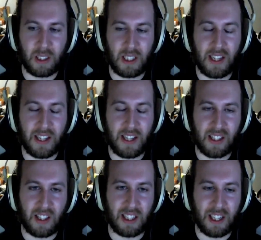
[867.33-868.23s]
and, yeah, that's the
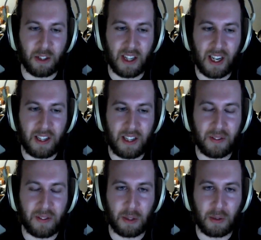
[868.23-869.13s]
thing. I tried it
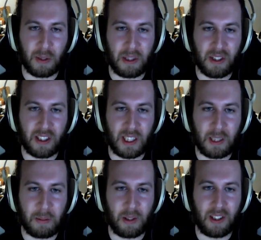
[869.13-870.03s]
first with mouse and
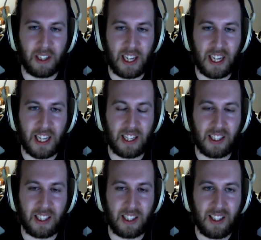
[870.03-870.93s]
keyboard, hated
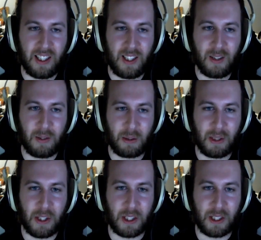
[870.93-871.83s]
it, switched
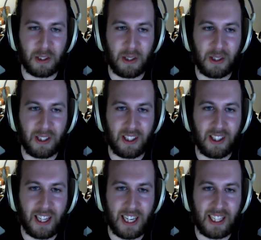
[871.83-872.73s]
to controller,
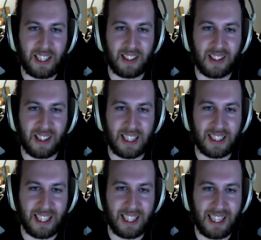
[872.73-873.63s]
hated it slightly
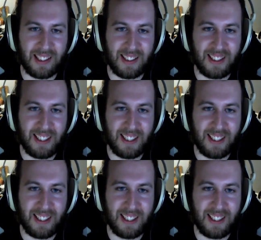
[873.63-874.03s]
less.